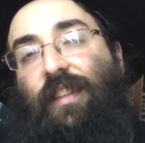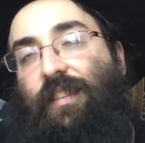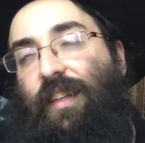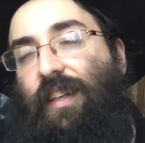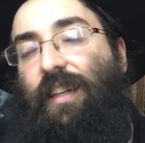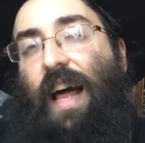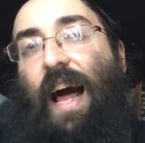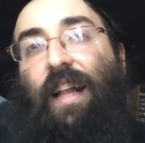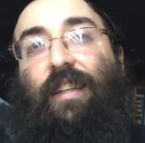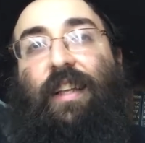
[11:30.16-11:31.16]
a
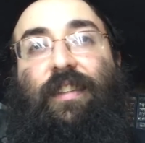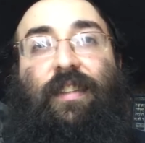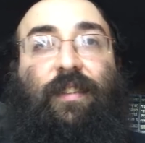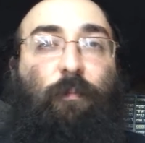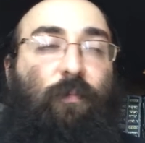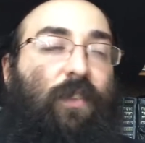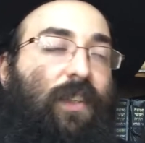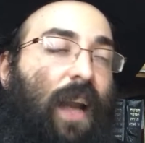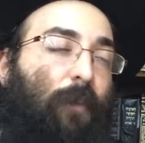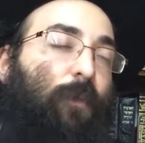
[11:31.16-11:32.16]
cloud that
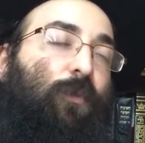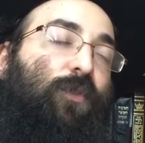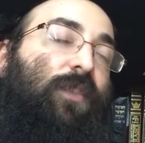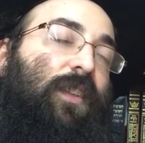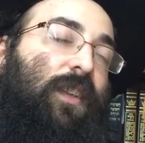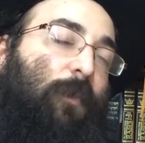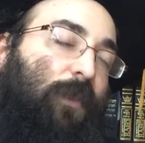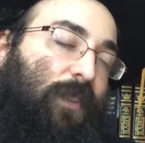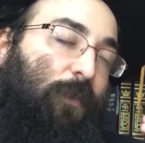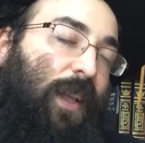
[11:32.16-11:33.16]
the Rebbe
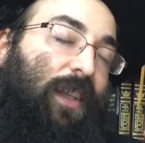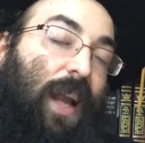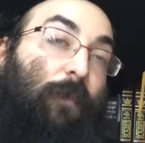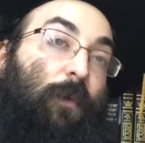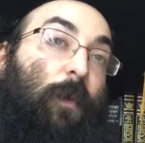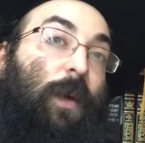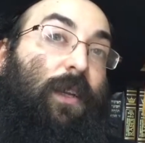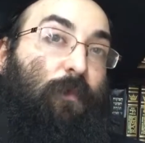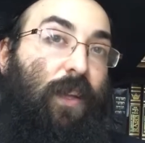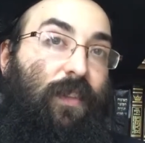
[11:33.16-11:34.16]
explained in Rambam in
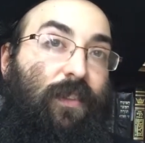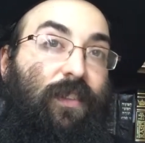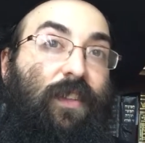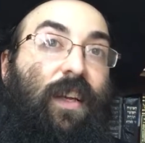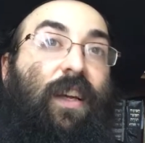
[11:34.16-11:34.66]
many places.